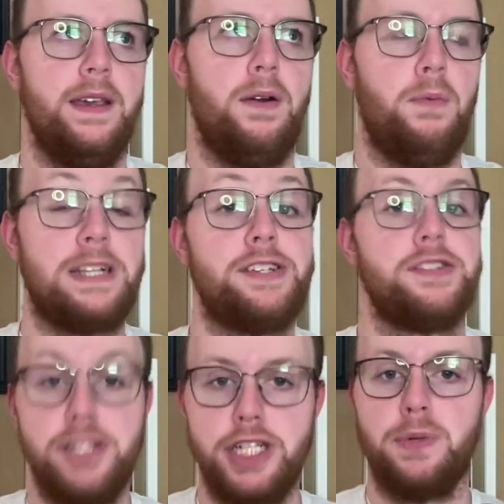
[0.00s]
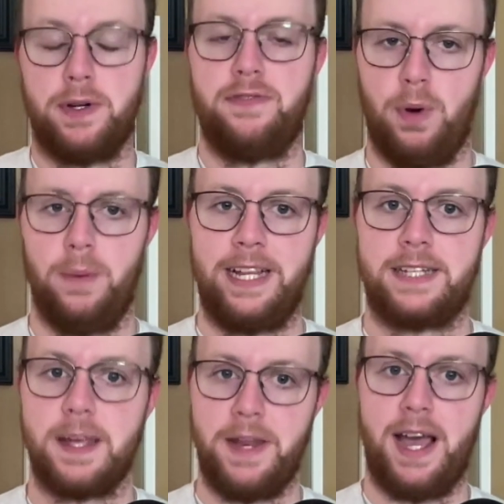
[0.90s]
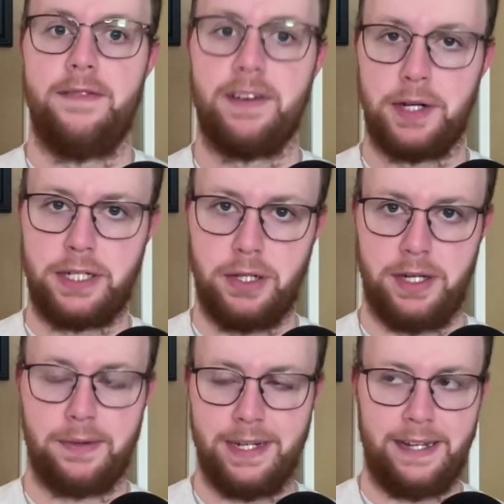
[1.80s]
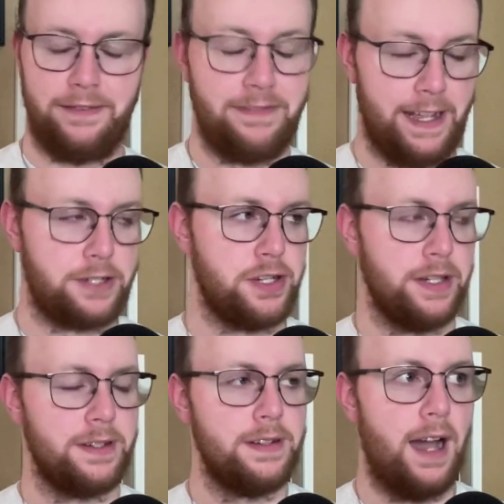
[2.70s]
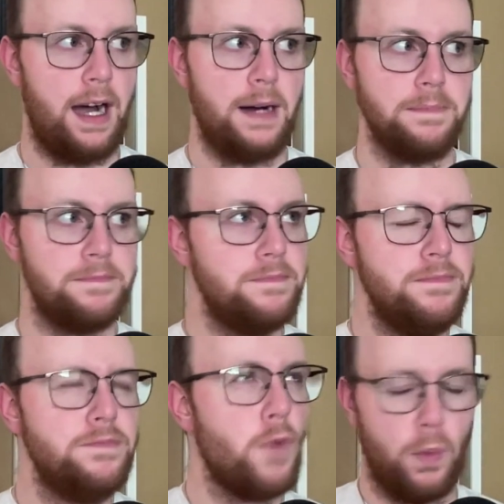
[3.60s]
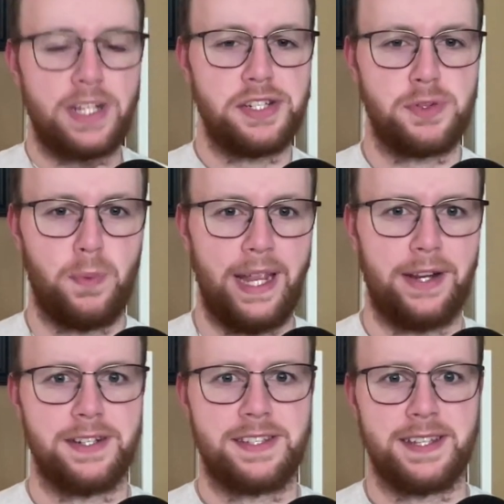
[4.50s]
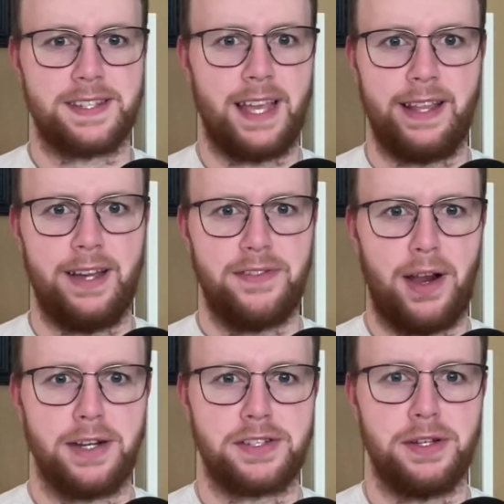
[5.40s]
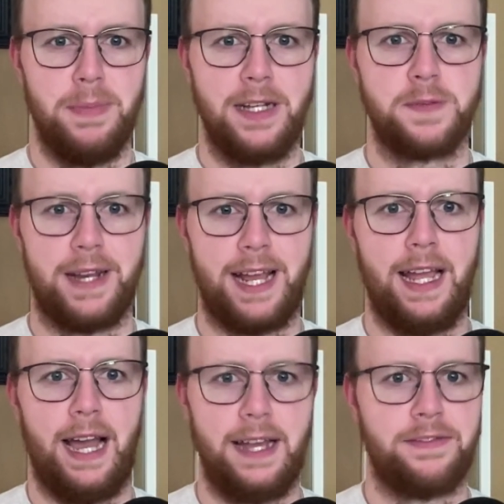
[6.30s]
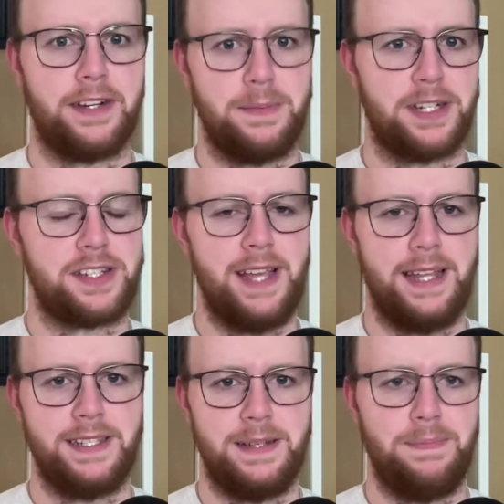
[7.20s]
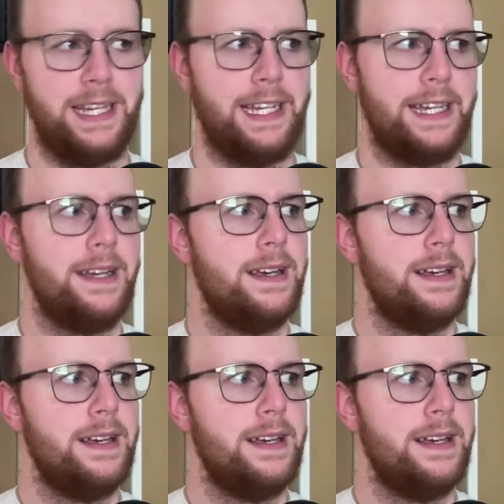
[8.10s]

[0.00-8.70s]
Which is newer for me because I'm not very good at reading fiction. Which is weird since I love art so much, but I very much tend to be,